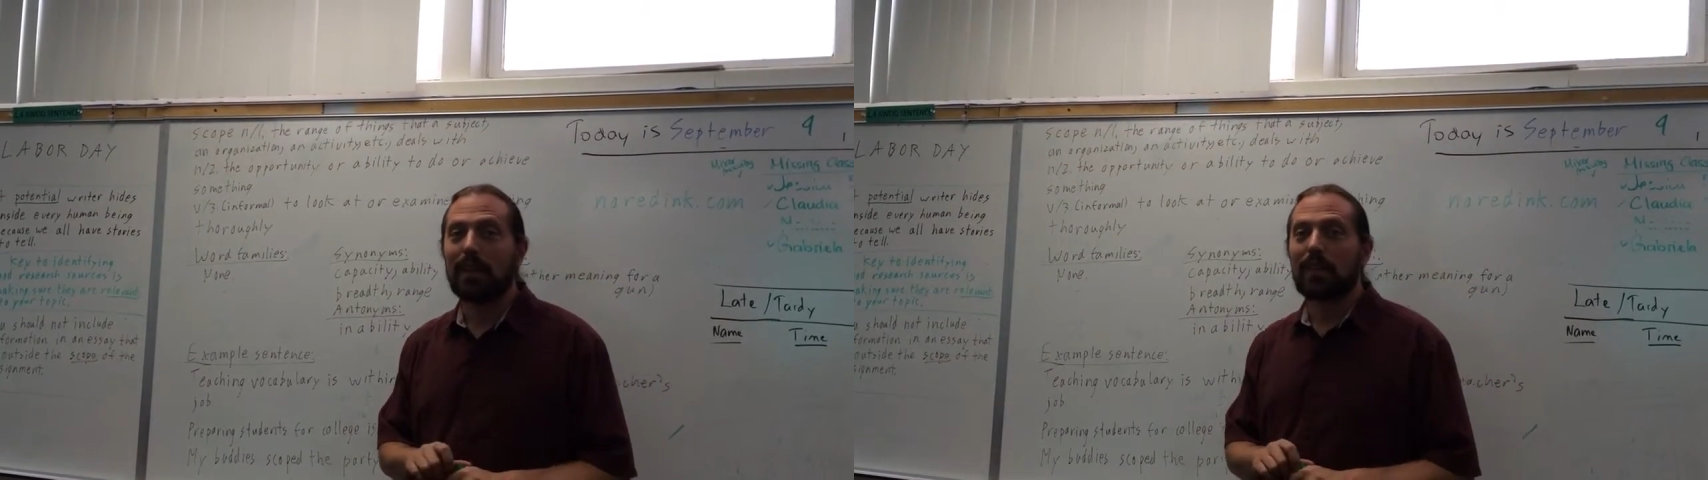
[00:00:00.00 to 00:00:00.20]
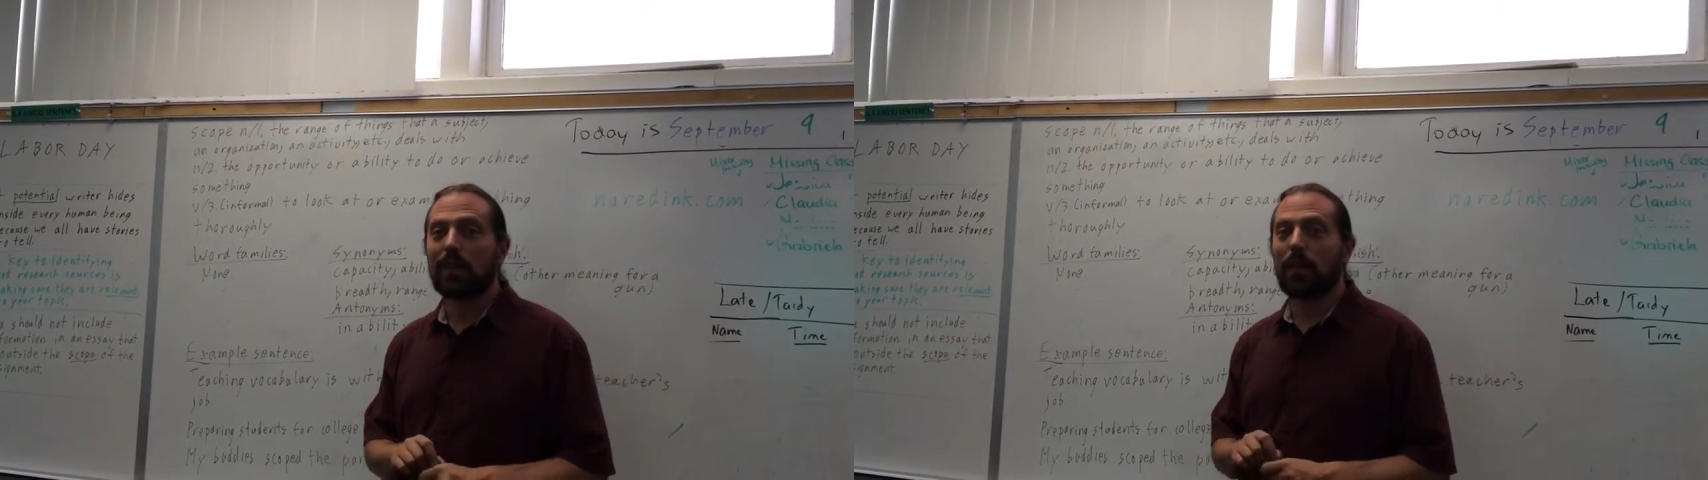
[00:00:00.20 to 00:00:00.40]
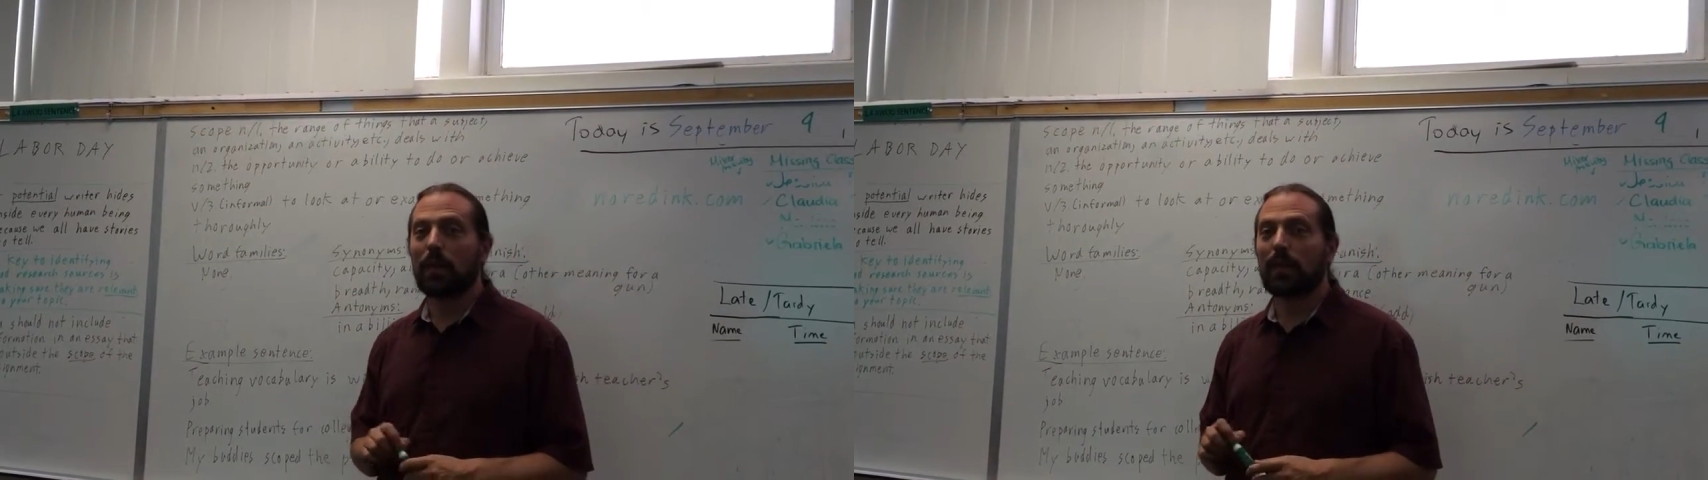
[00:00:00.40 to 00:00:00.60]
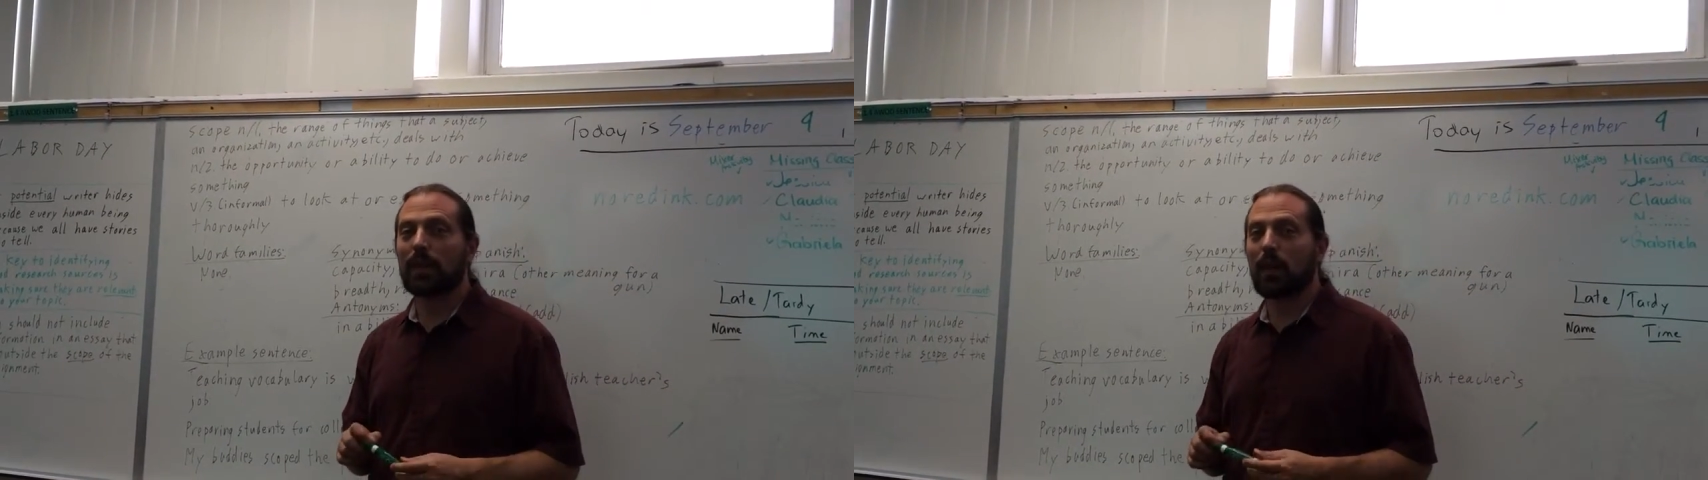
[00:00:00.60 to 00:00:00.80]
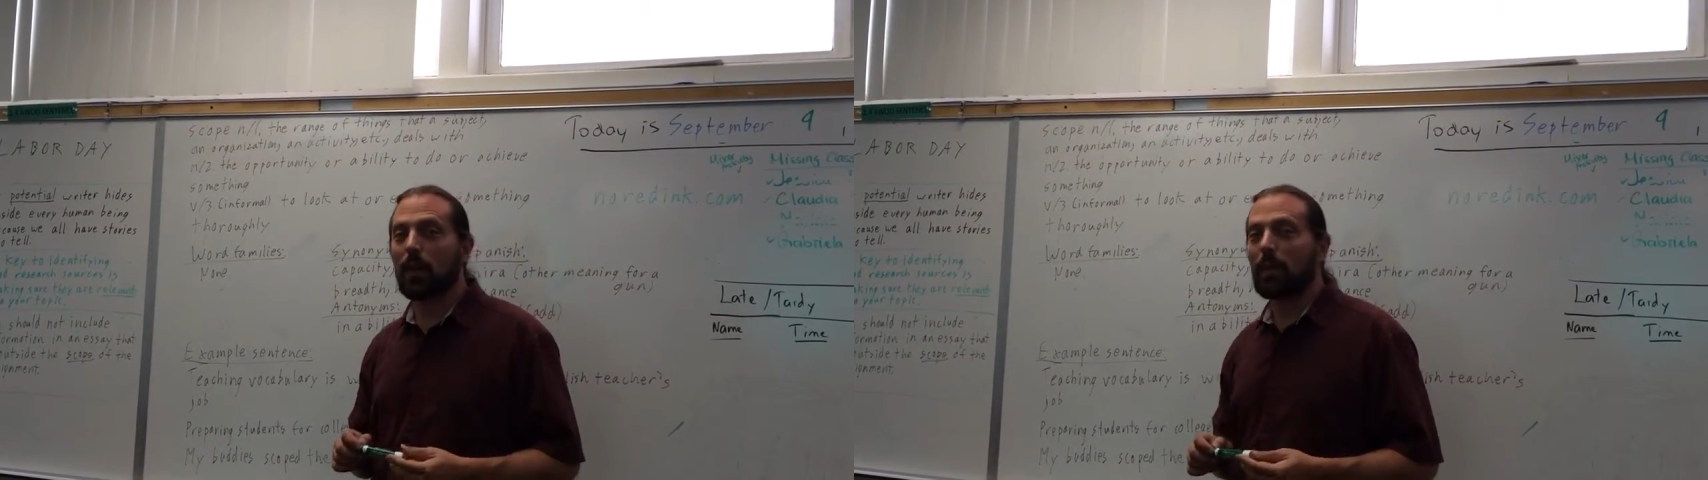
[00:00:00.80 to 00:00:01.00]
So
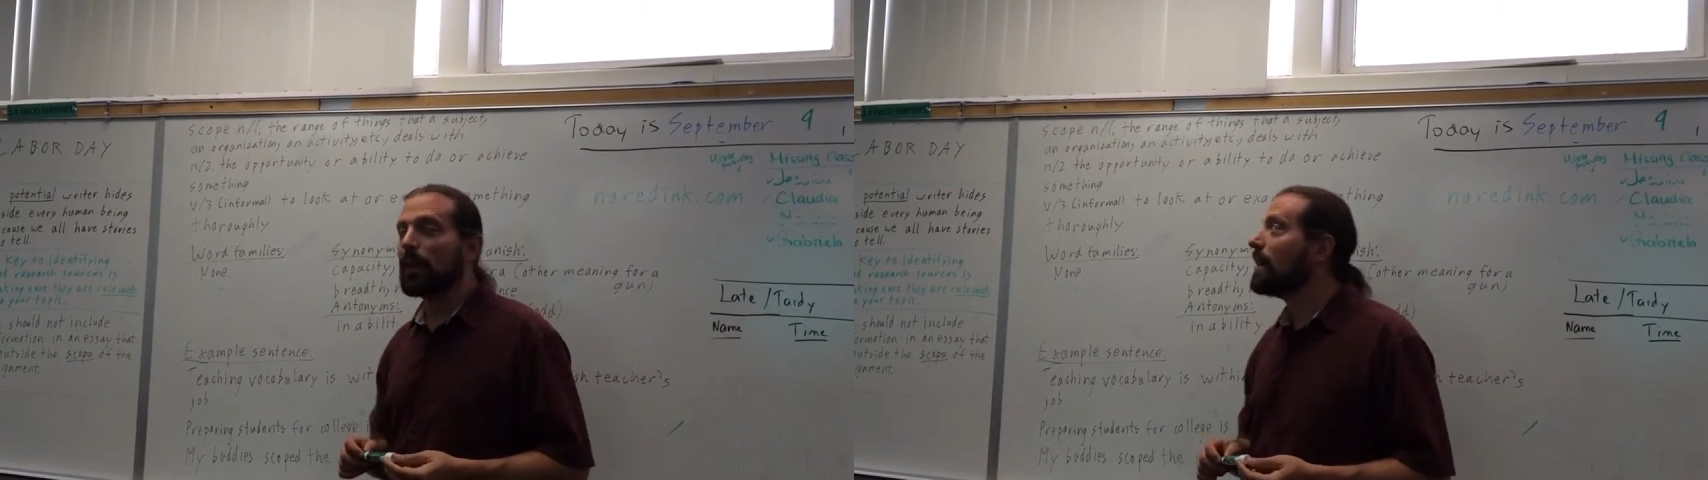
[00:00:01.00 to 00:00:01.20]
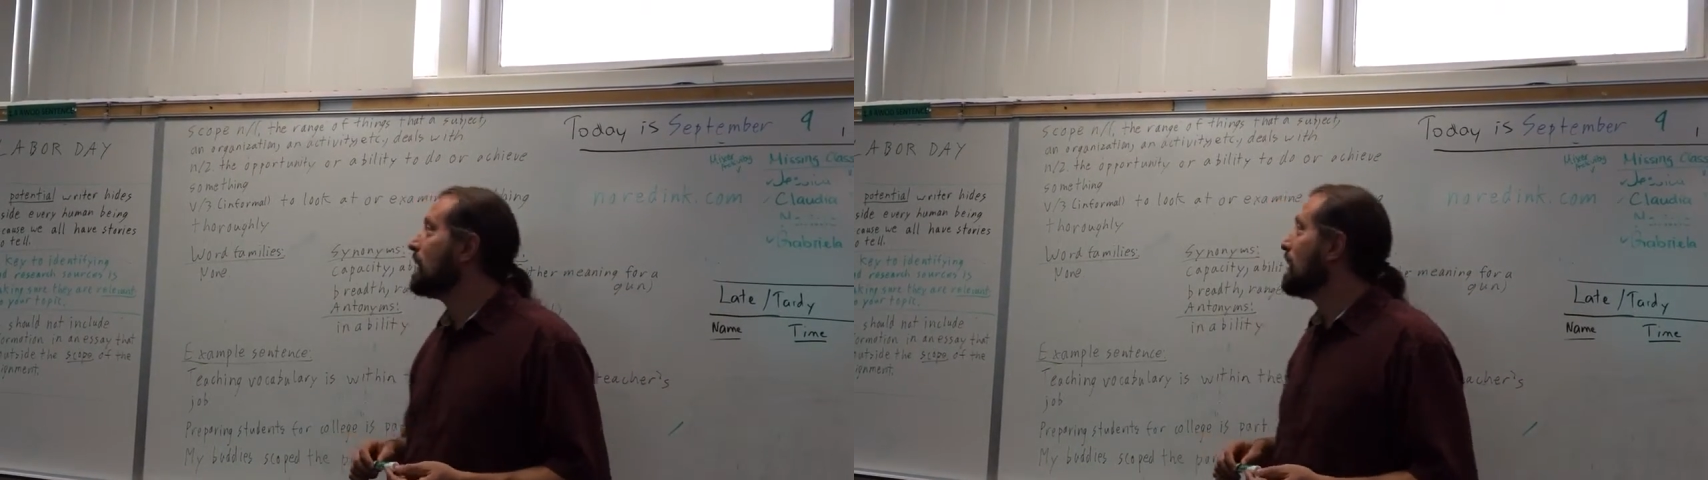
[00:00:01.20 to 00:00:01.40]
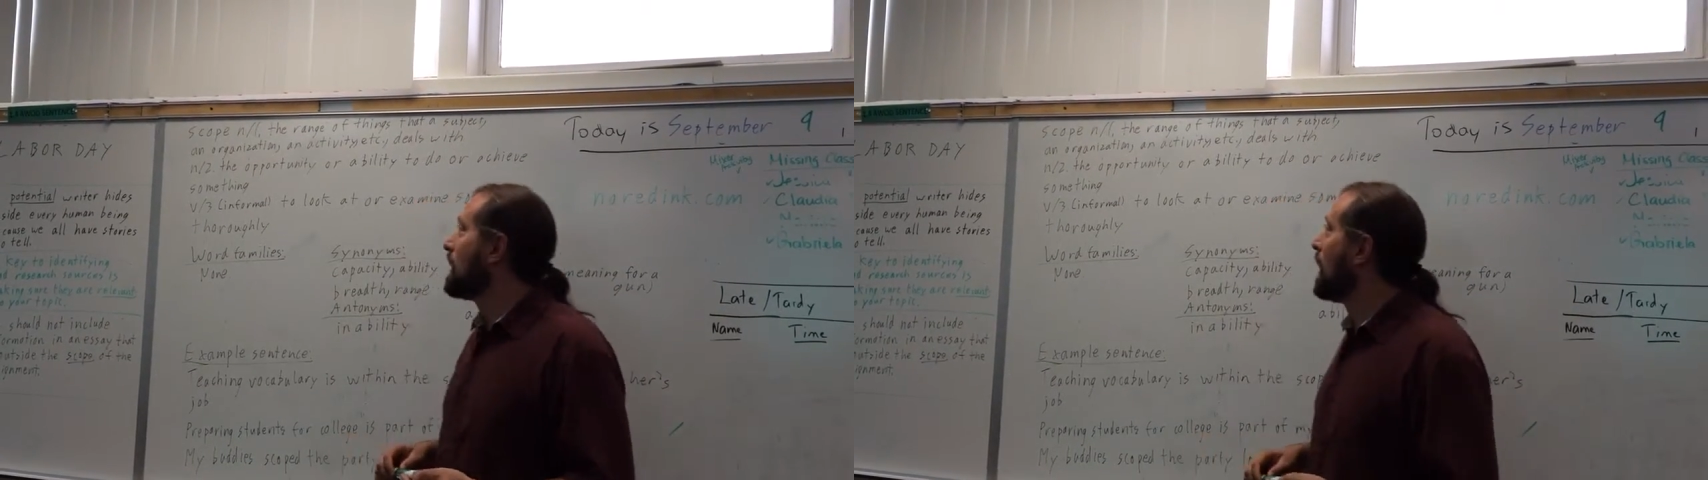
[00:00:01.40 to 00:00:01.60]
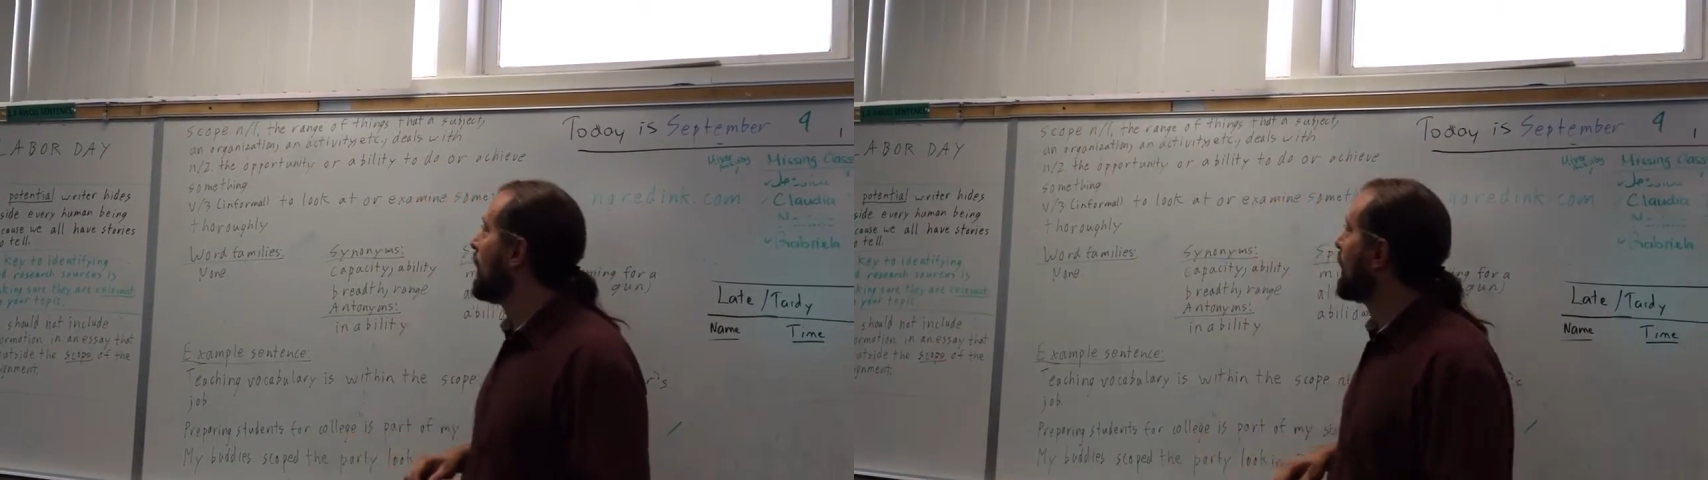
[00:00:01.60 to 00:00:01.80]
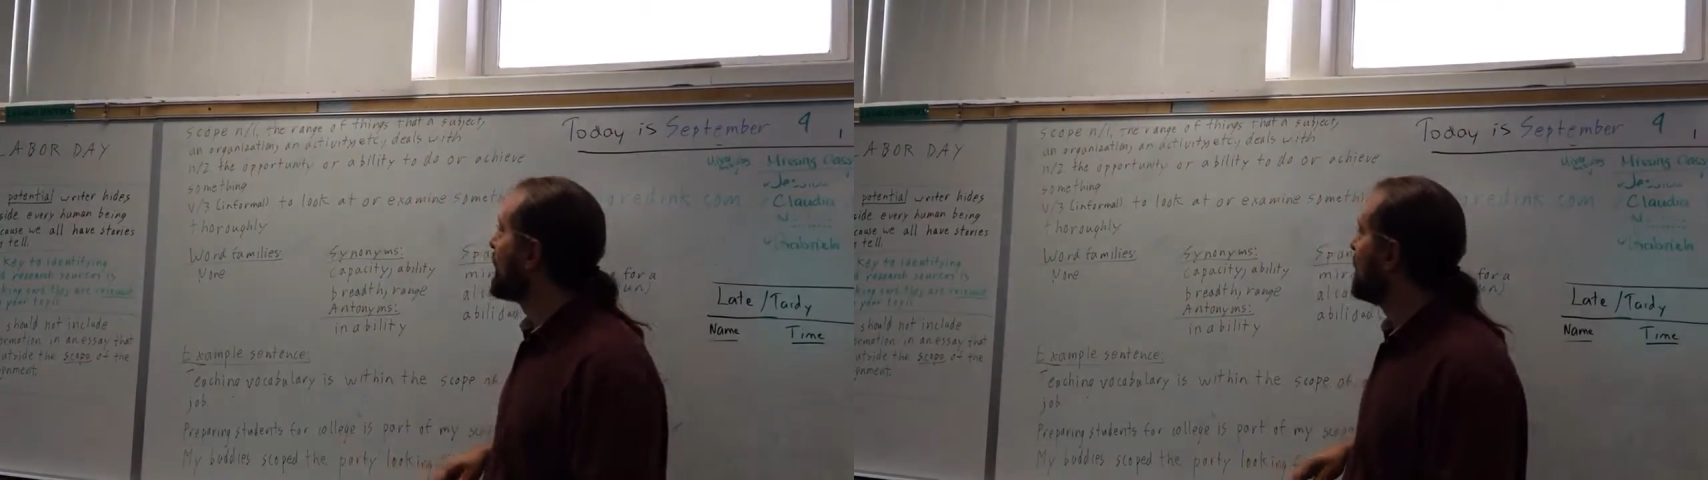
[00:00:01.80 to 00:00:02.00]
scope
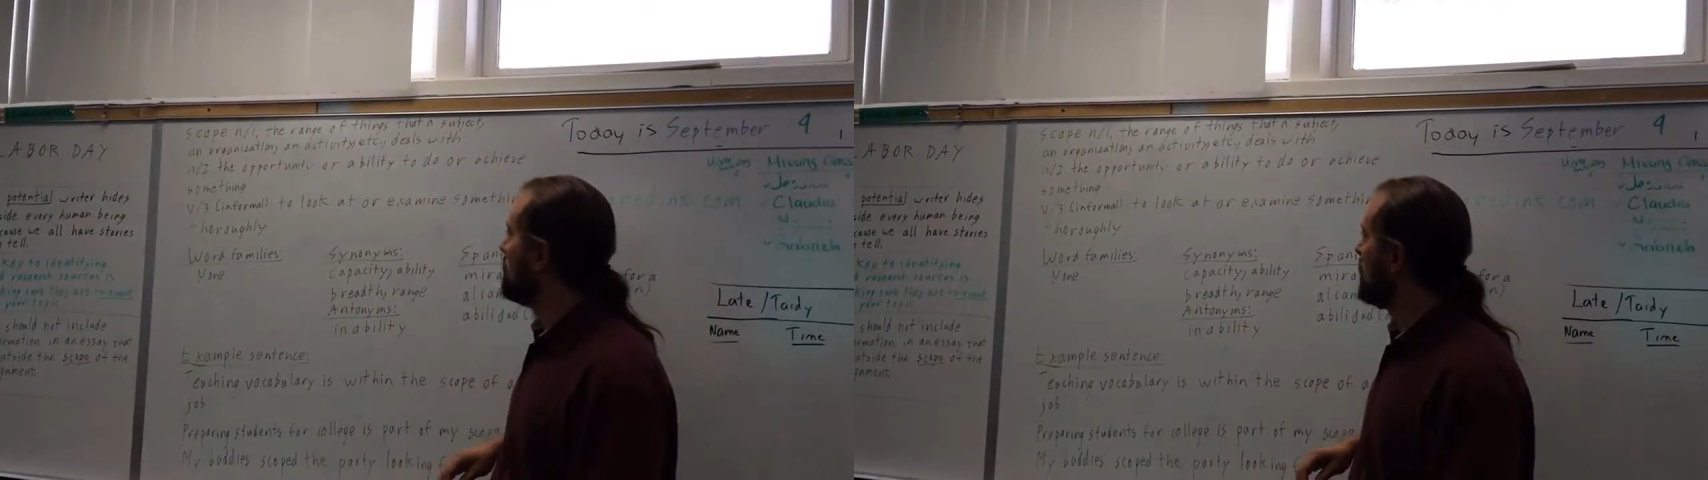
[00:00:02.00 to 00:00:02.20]
can